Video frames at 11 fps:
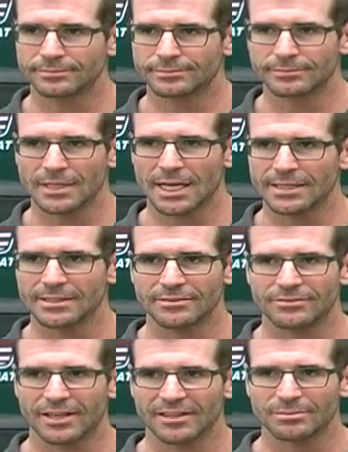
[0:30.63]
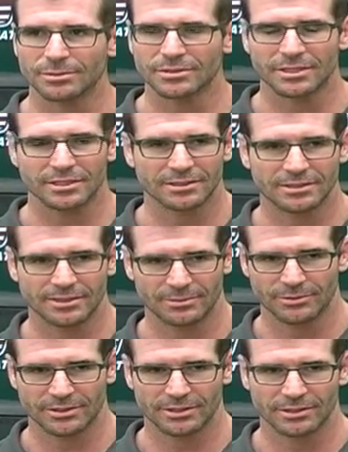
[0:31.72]
95% of the team
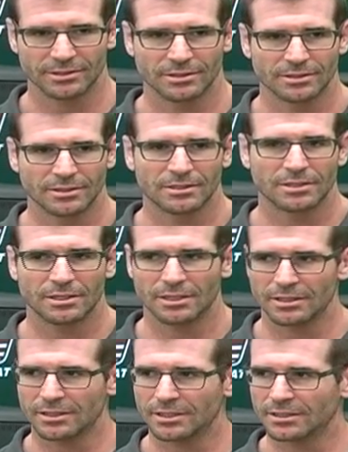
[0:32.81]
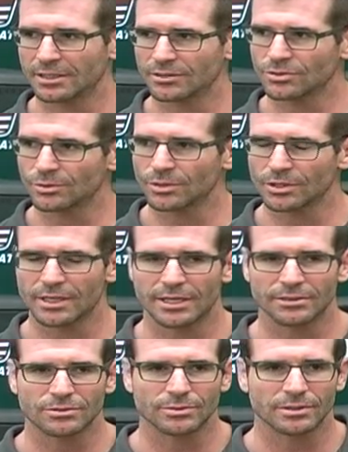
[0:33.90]
was here, getting extra
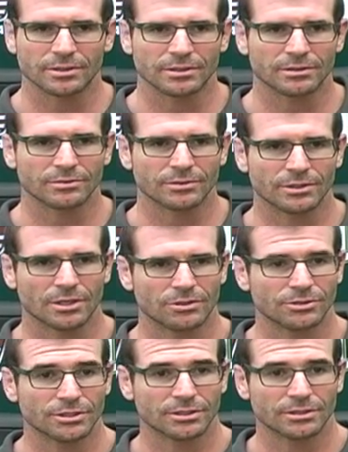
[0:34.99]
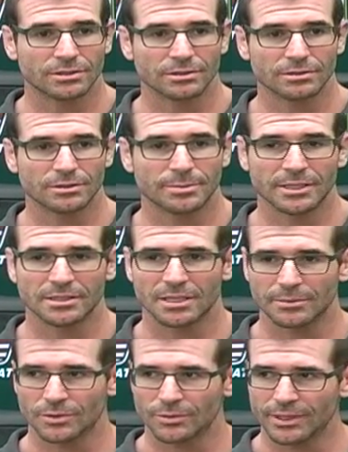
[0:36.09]
workouts with the coaches and spending
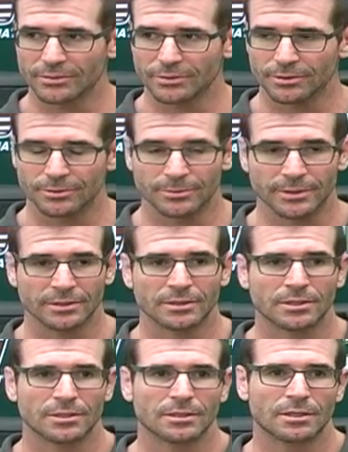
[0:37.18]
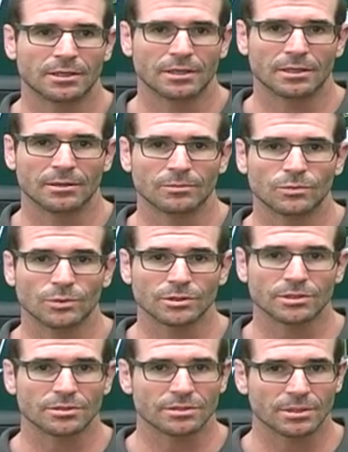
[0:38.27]
time in the weight room and worked
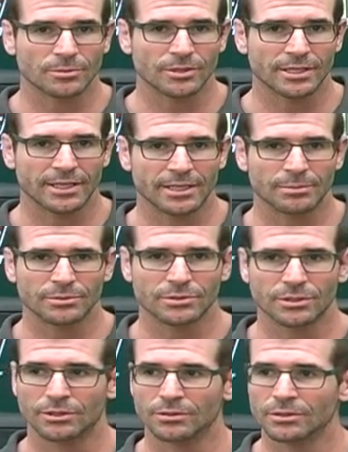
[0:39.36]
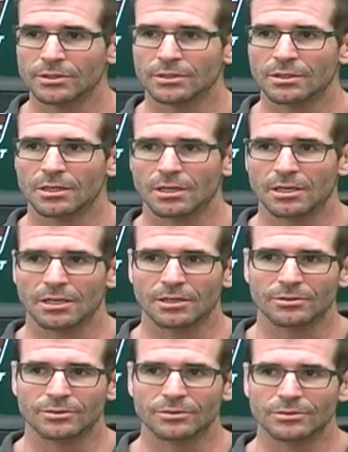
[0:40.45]
our summer camp. So
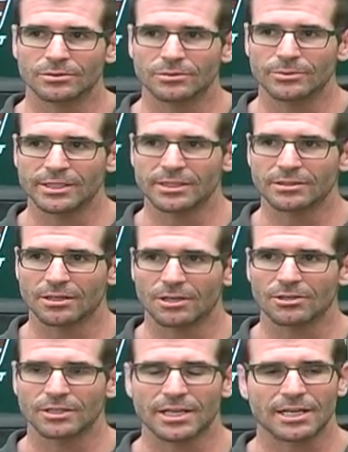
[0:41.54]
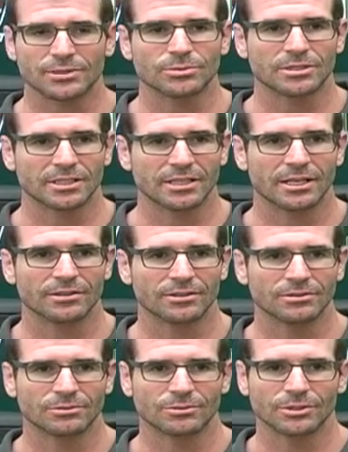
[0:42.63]
all the guys were together
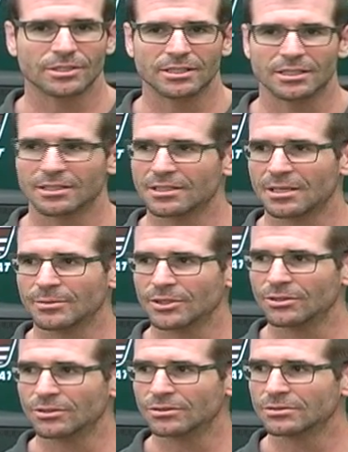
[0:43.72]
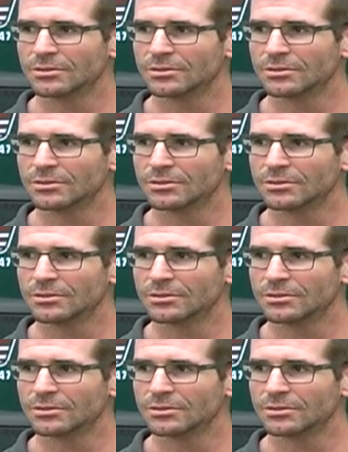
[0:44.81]
working on a common goal.